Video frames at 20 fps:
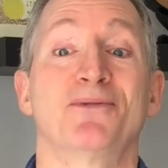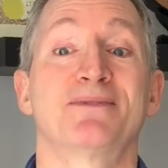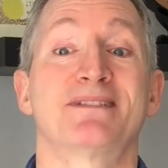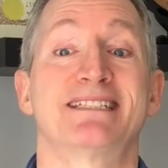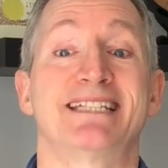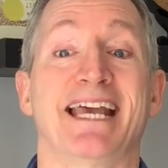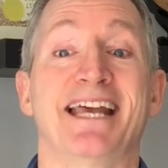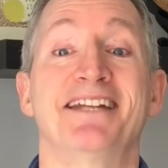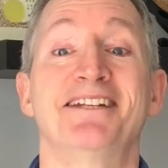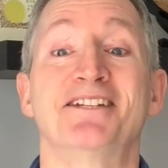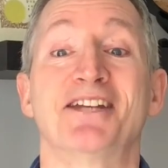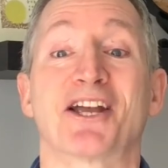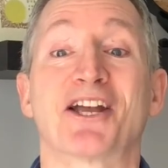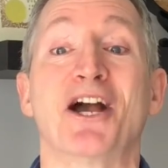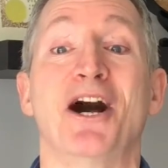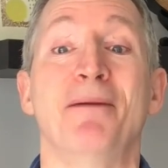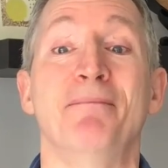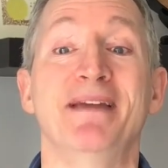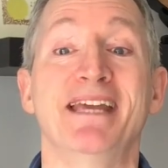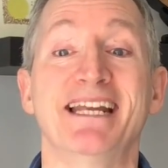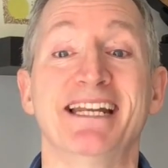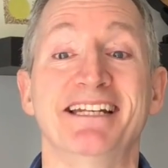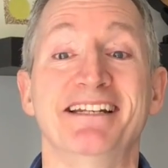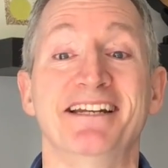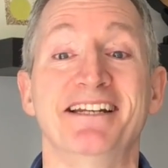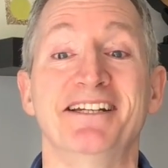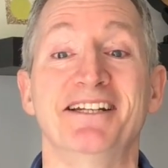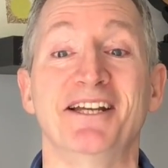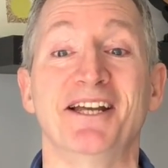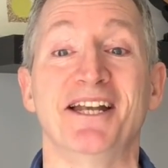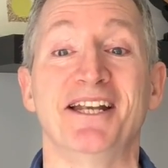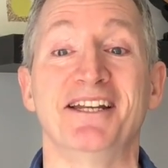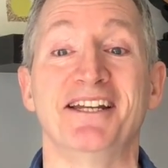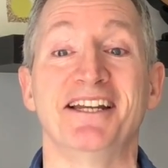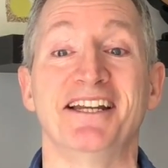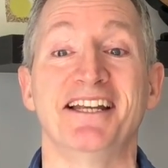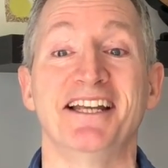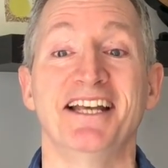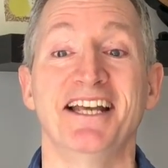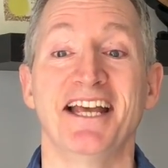tend to come in.
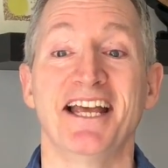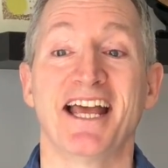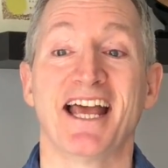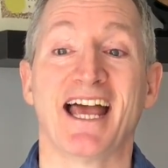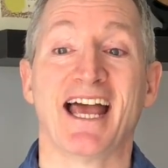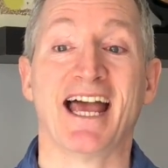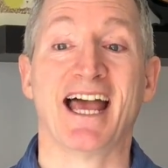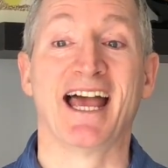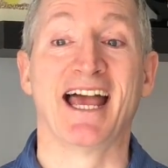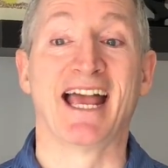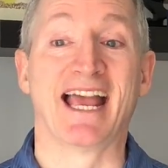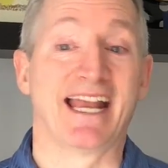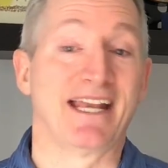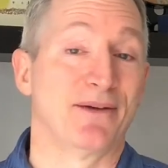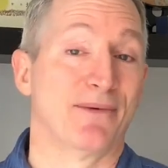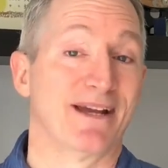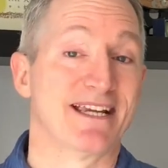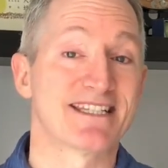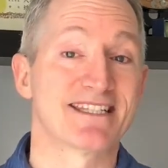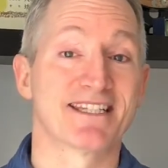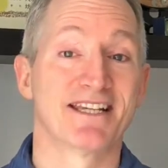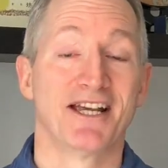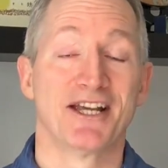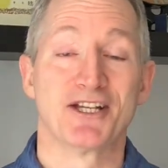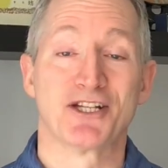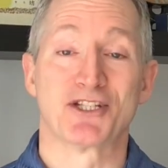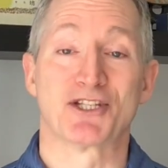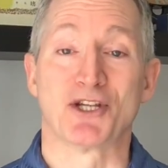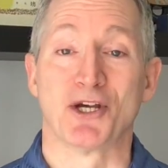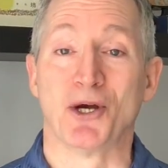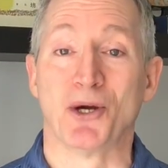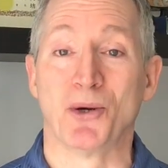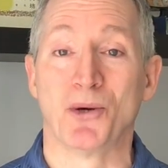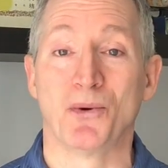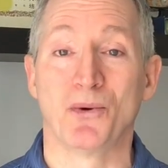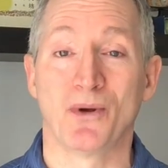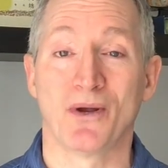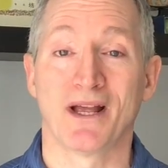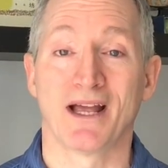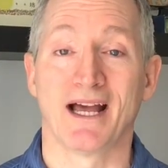Anyways.
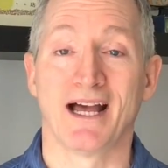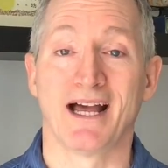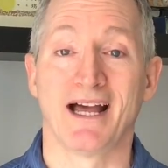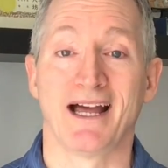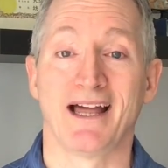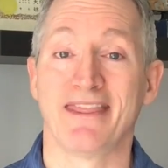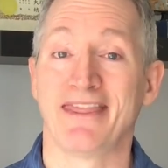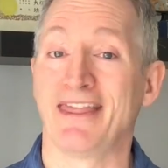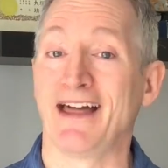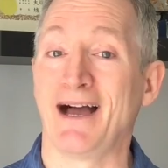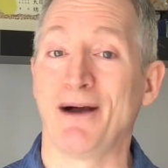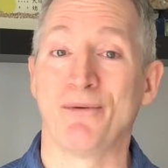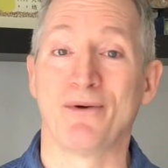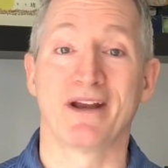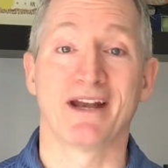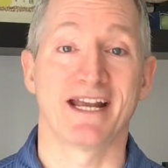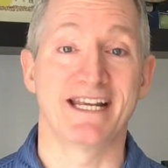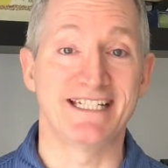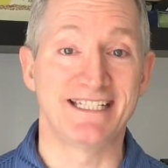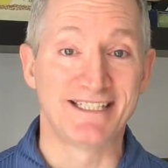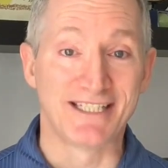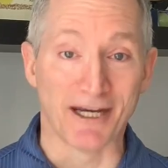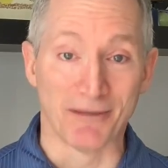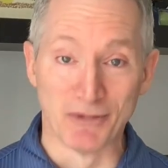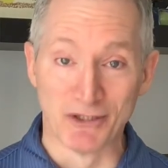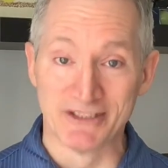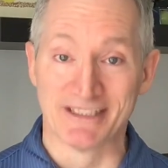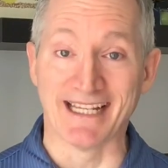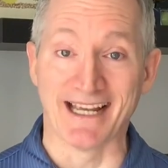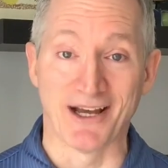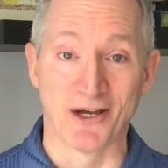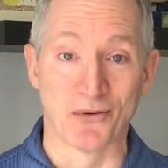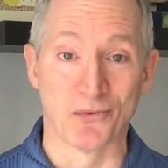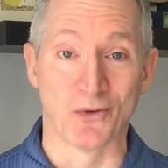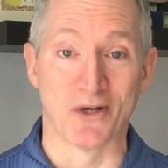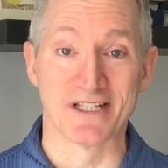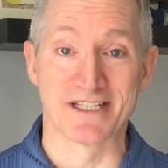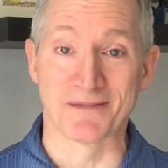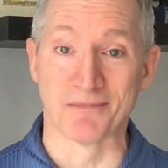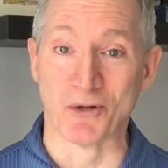So that one, I doubled down
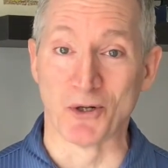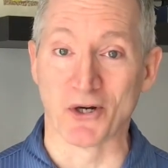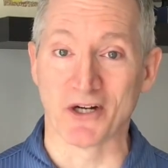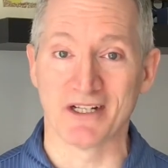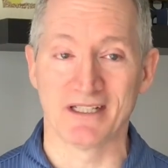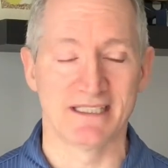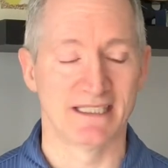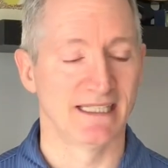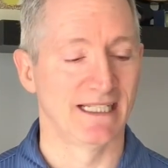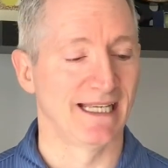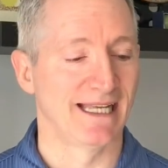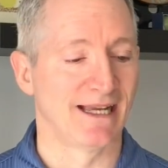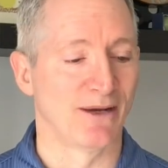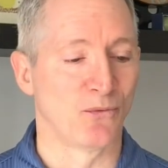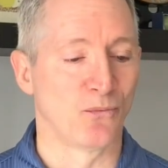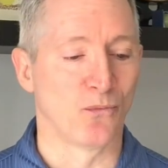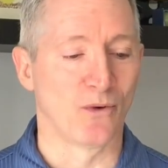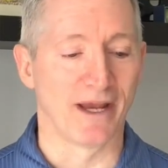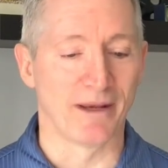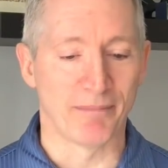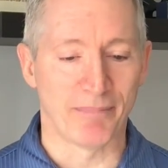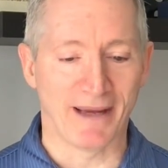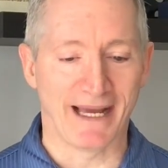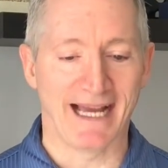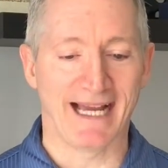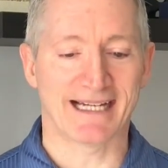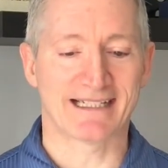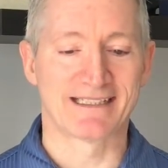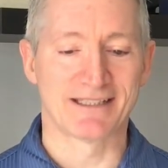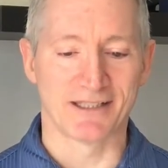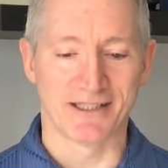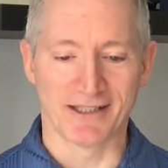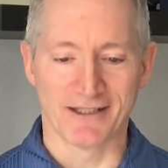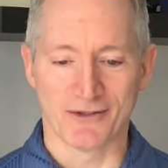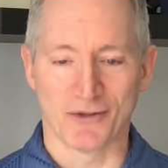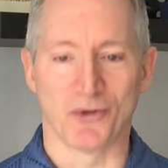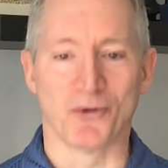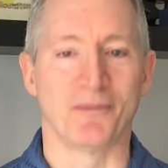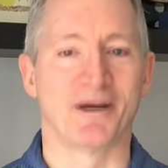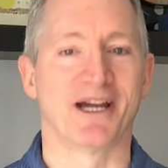once more, went back to
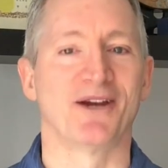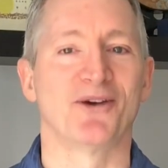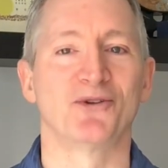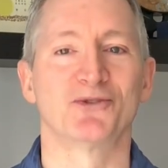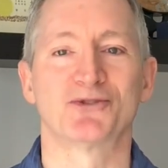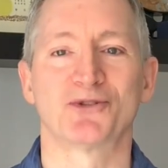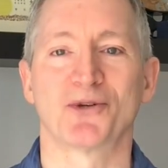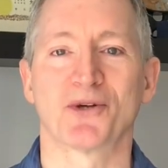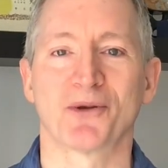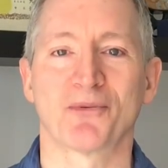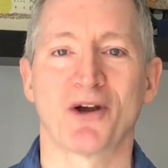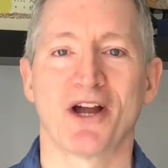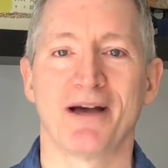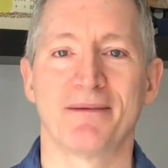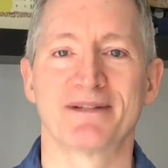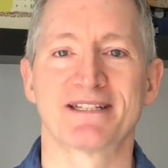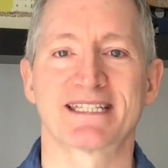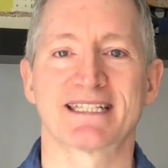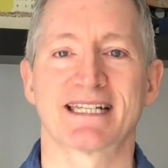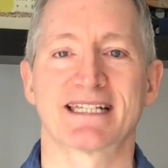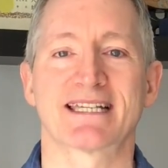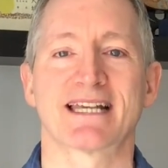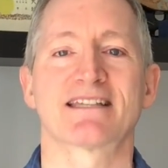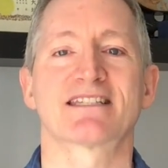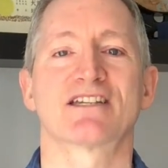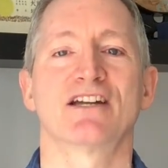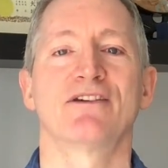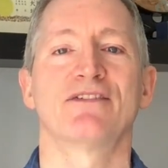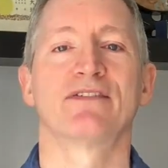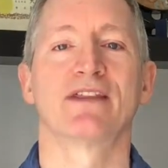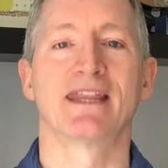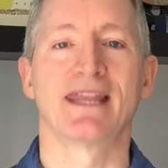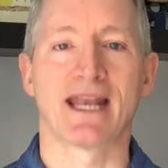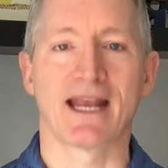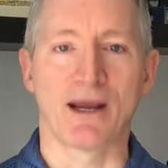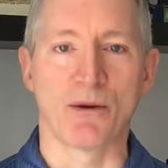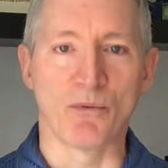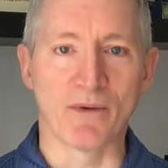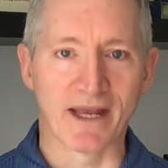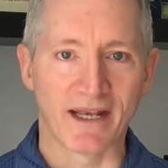all my old Tony Robbins success stuff, and then
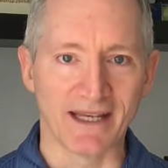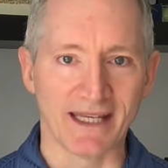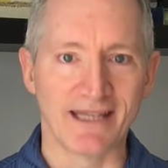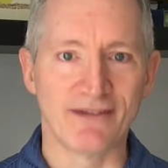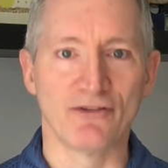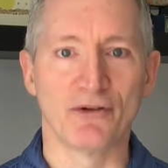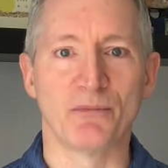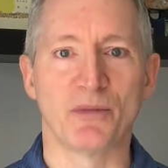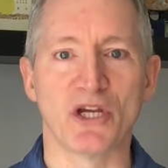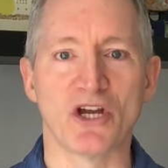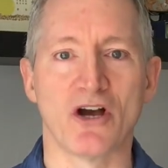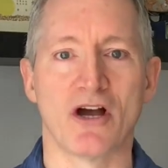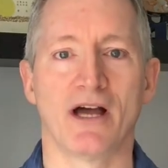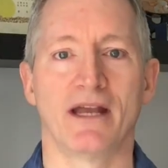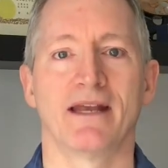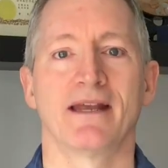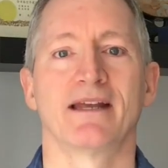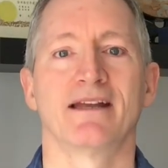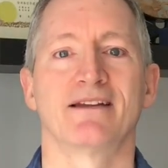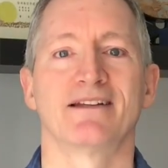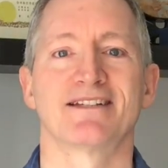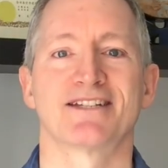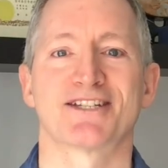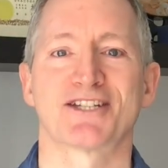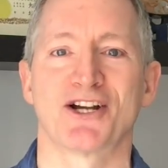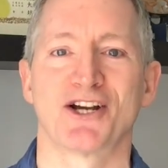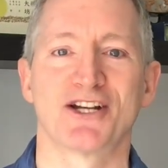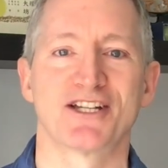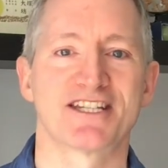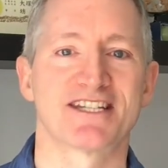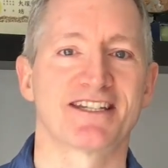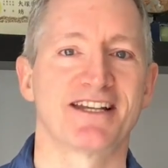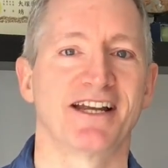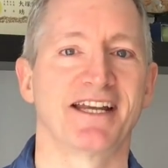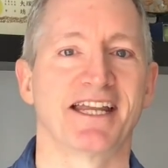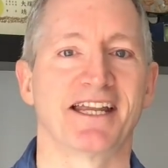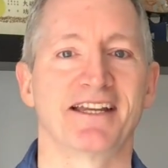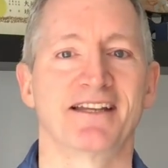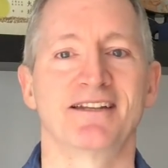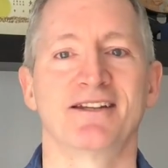I went even beyond. I started
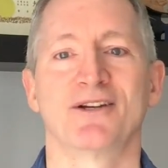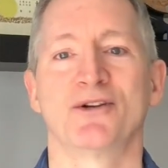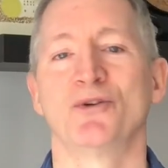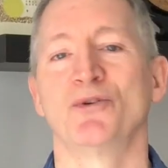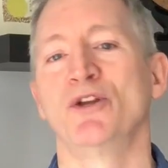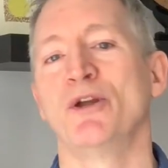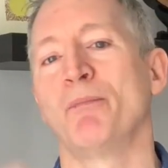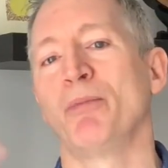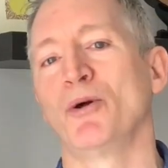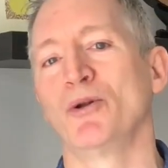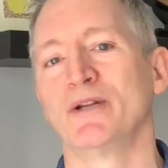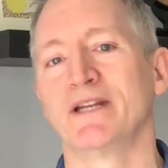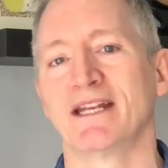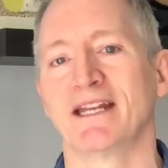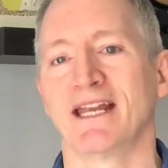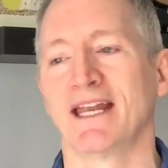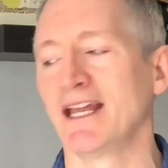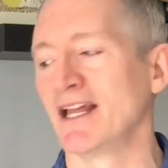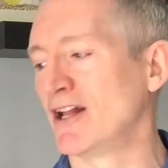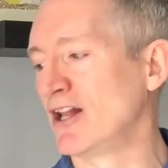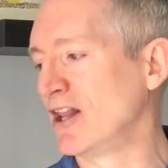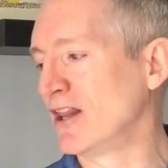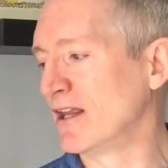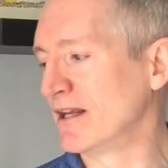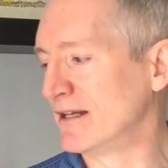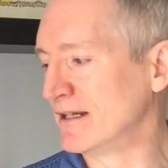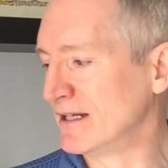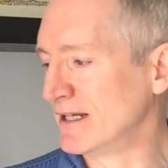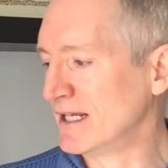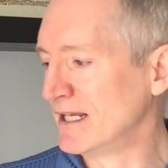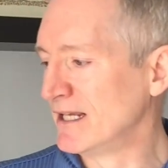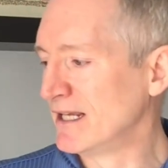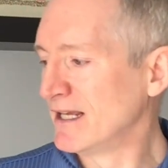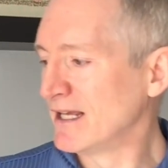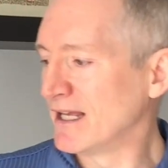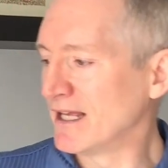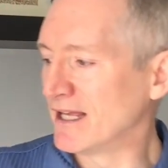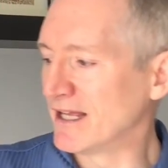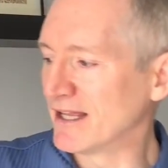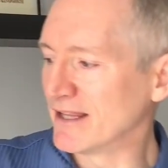studying, Napoleon Hill
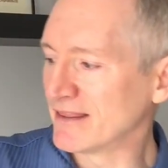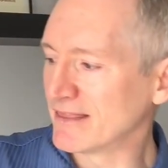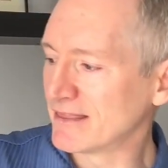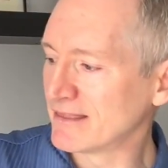and,